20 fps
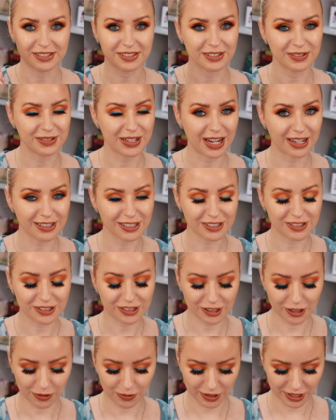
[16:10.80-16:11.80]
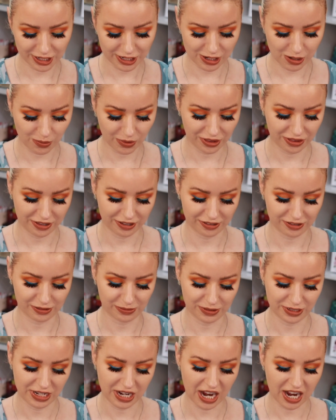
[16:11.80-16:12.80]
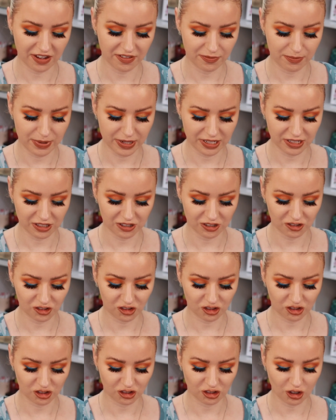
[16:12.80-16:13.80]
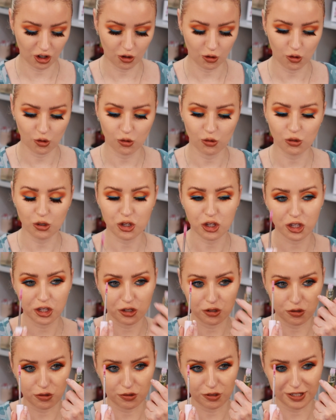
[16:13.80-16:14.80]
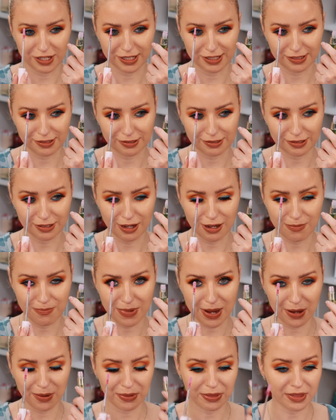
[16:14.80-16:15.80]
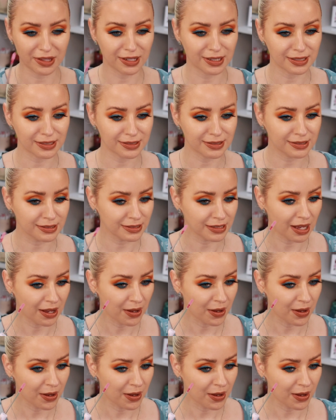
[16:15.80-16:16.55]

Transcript: so now let's go in with this one. I've been so curious about this.